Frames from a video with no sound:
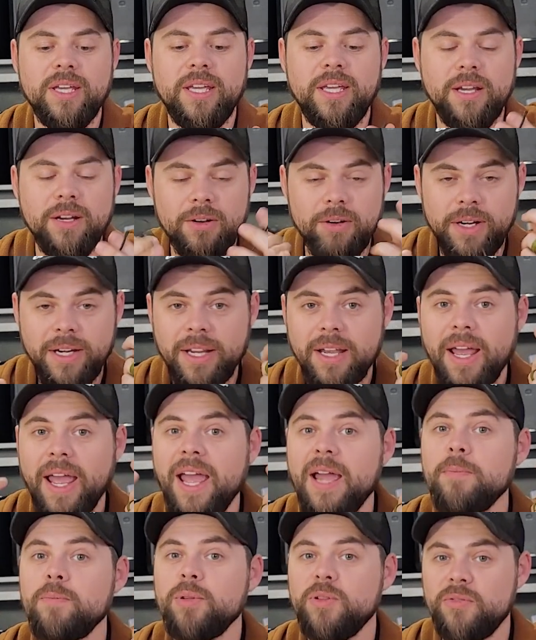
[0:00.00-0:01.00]
hearing
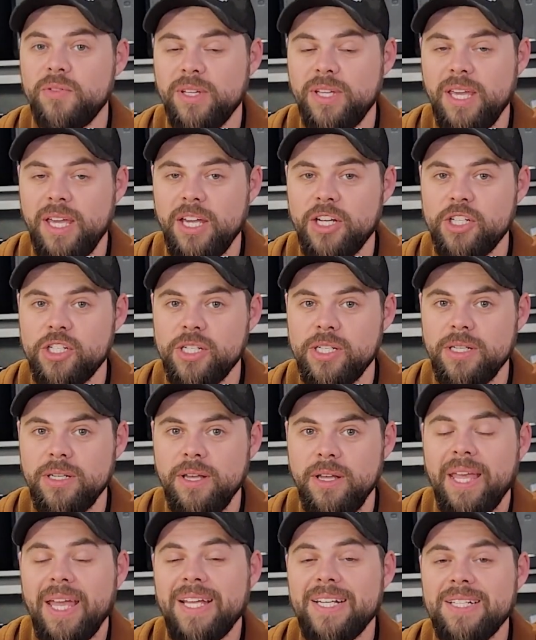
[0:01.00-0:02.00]

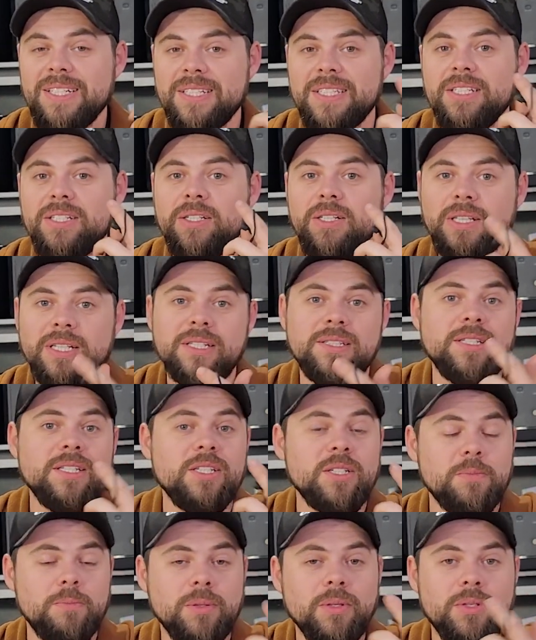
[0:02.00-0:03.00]
amplification and still
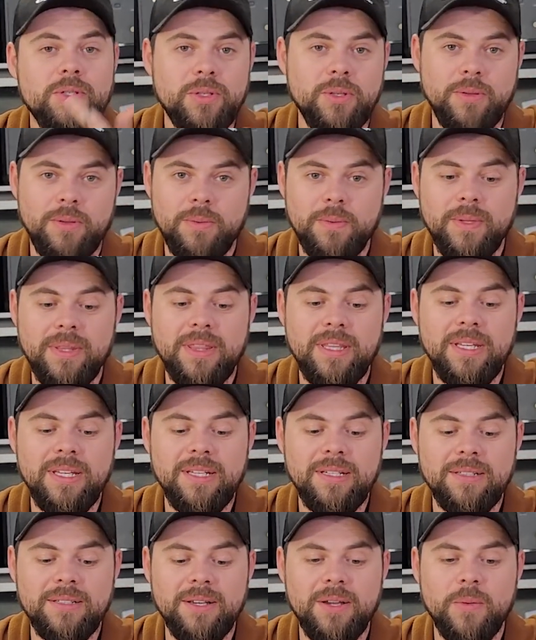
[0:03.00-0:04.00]
listen to Bluetooth with
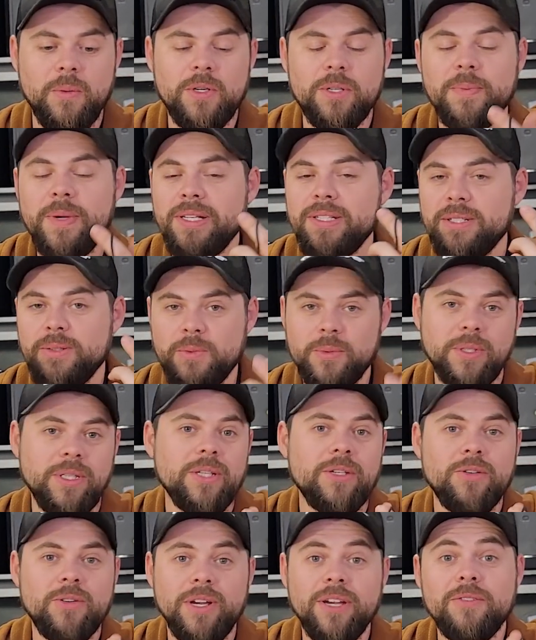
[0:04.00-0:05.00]
these, which makes it
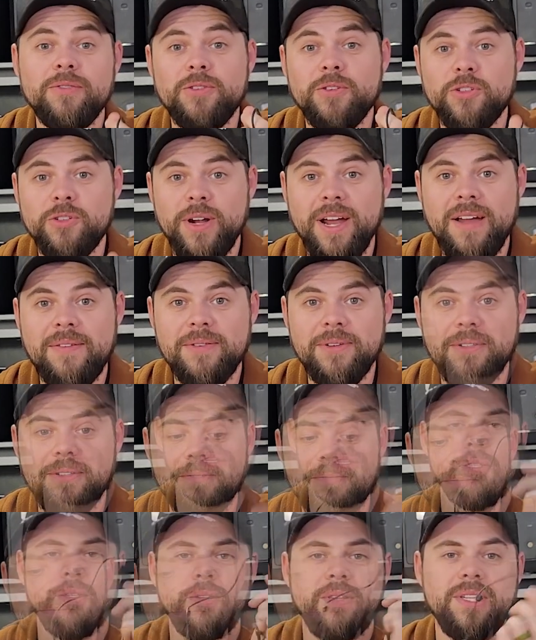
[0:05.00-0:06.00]
really great for
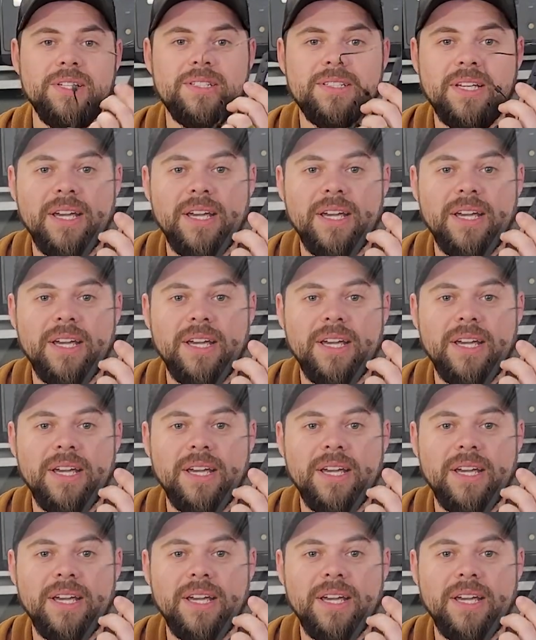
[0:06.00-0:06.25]
travel. So this